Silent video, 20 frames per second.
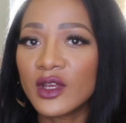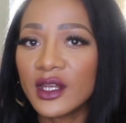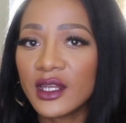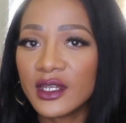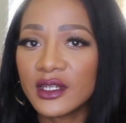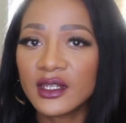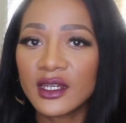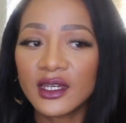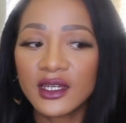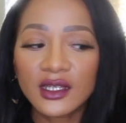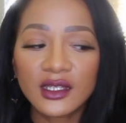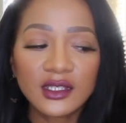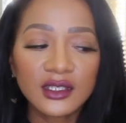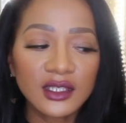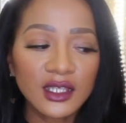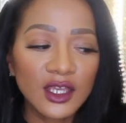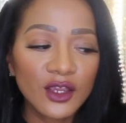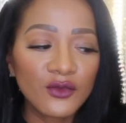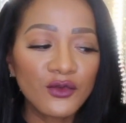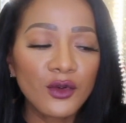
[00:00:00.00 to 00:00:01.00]
really does.
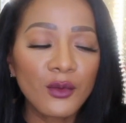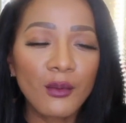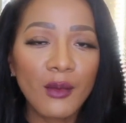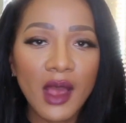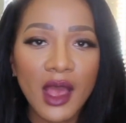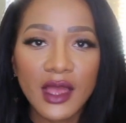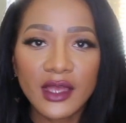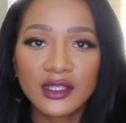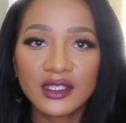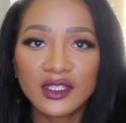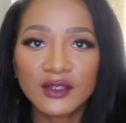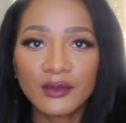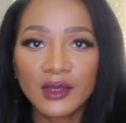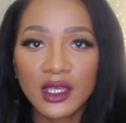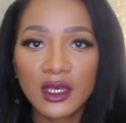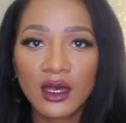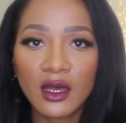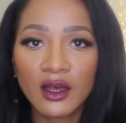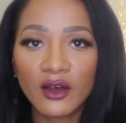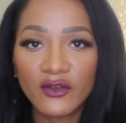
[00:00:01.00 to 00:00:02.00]
It reminds
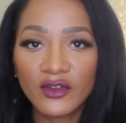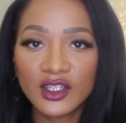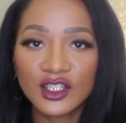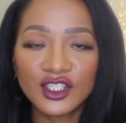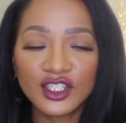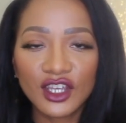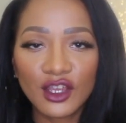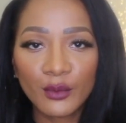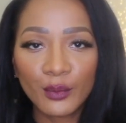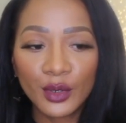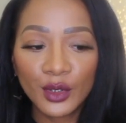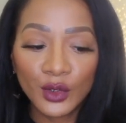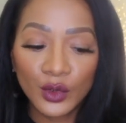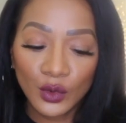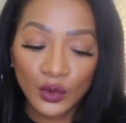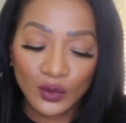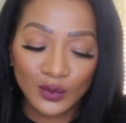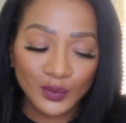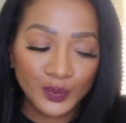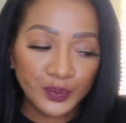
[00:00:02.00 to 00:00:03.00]
me of a
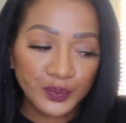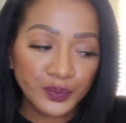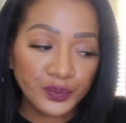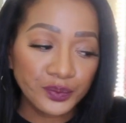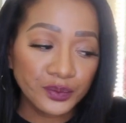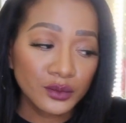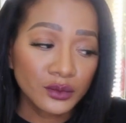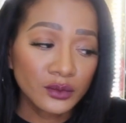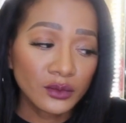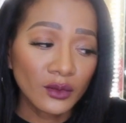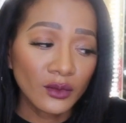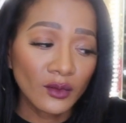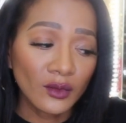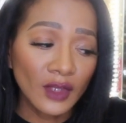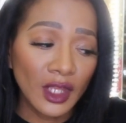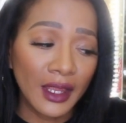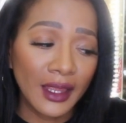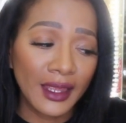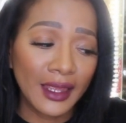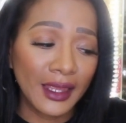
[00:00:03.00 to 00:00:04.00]
shampoo.
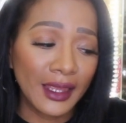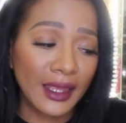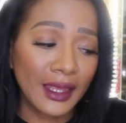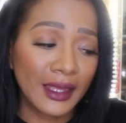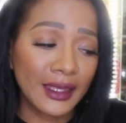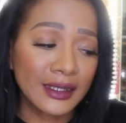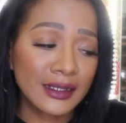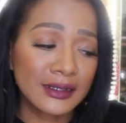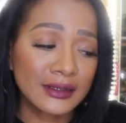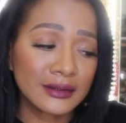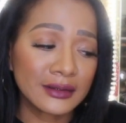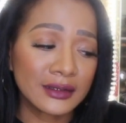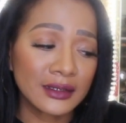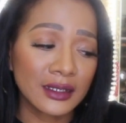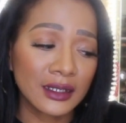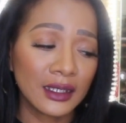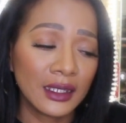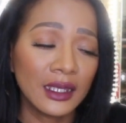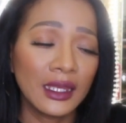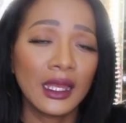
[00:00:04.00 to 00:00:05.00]
And
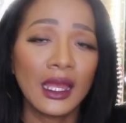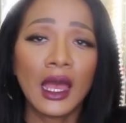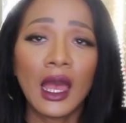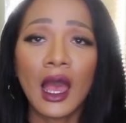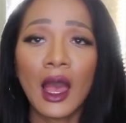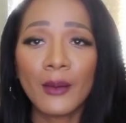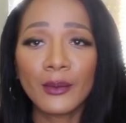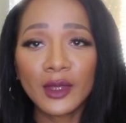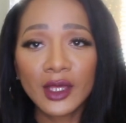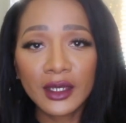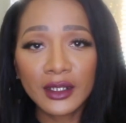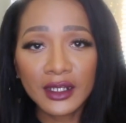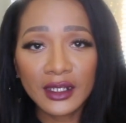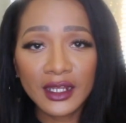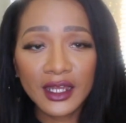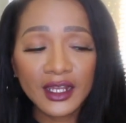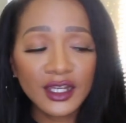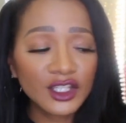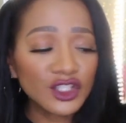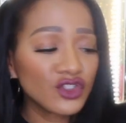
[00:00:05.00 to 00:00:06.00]
I'm gonna
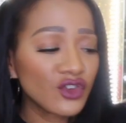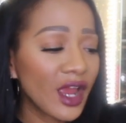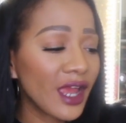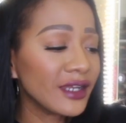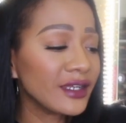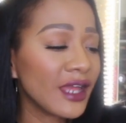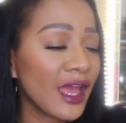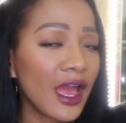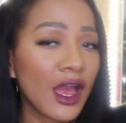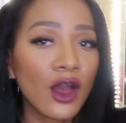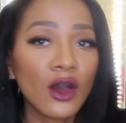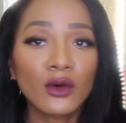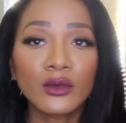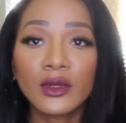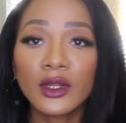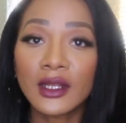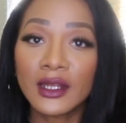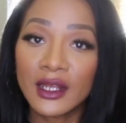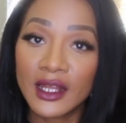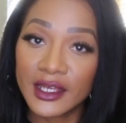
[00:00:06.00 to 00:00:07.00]
let it dry down.
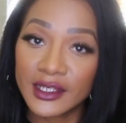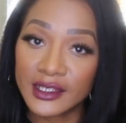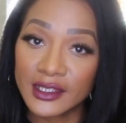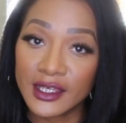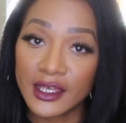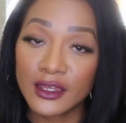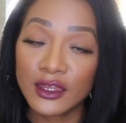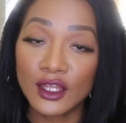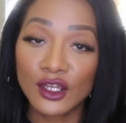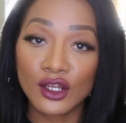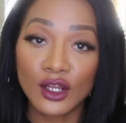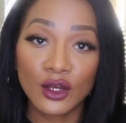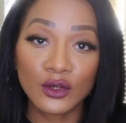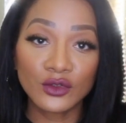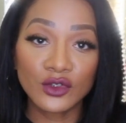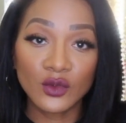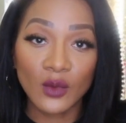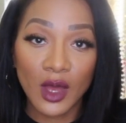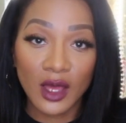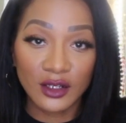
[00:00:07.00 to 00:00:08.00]
Let's get the
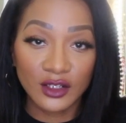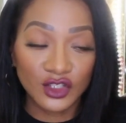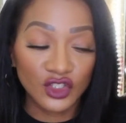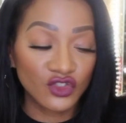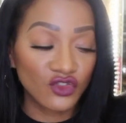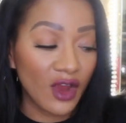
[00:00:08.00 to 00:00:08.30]
notes while it's